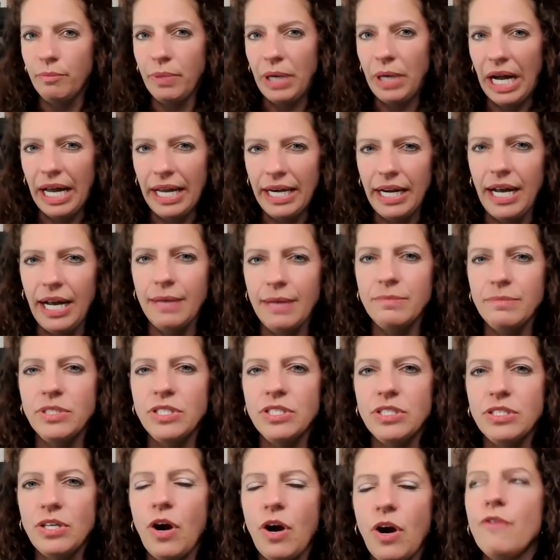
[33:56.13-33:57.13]
but I'm
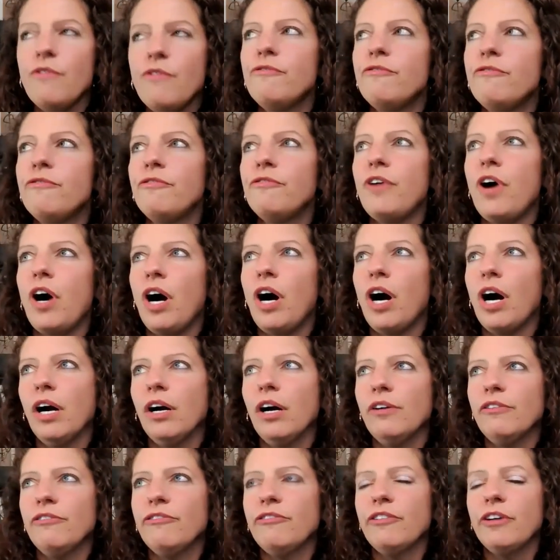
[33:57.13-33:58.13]
so
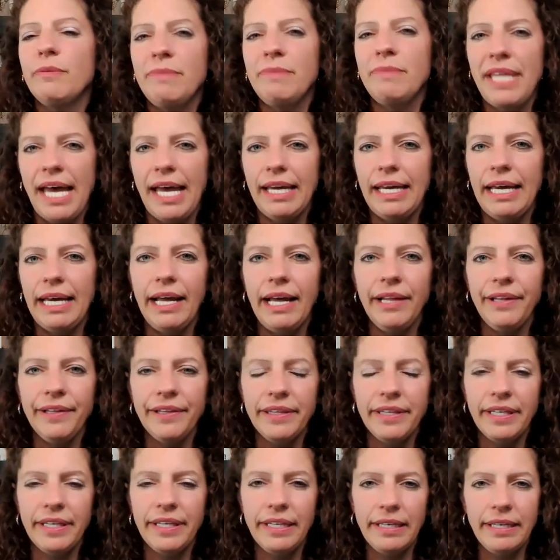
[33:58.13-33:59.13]
far from that
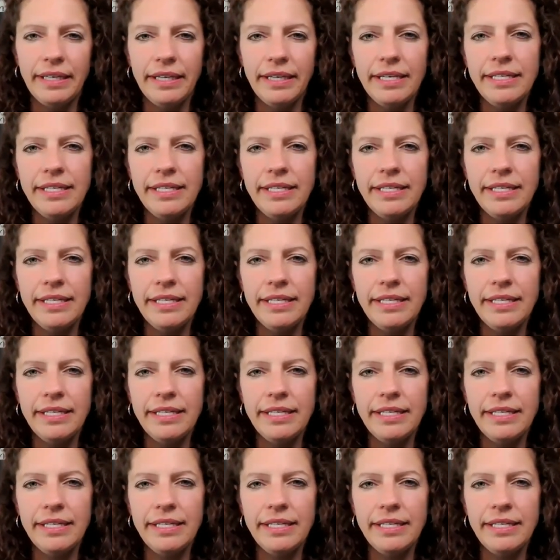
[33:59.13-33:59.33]
healthy,